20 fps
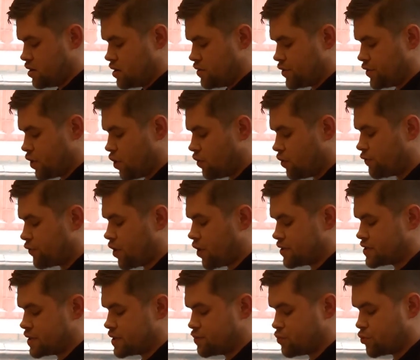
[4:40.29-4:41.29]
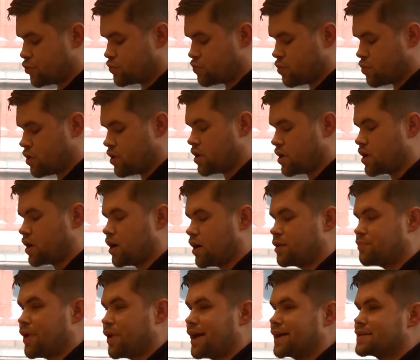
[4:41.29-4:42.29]
The off-cutting woodwork I
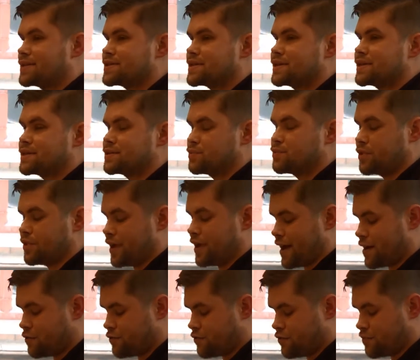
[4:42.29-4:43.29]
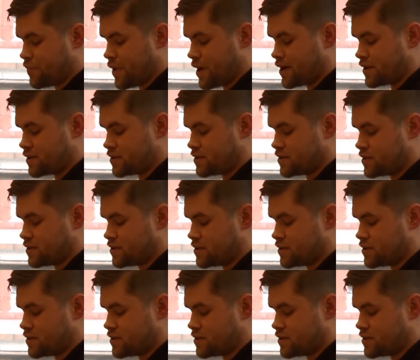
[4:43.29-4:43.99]
painted with the alphabet.